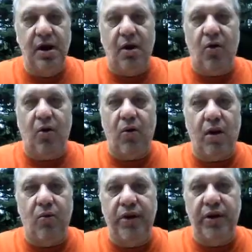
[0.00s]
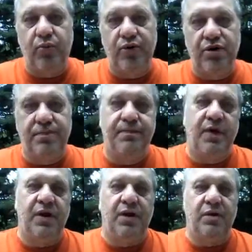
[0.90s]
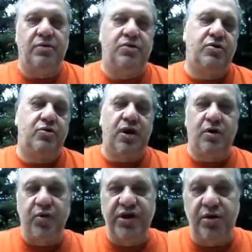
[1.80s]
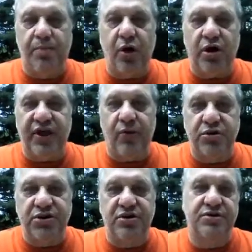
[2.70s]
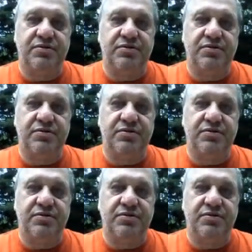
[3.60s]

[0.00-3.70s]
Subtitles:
or we would read the book that was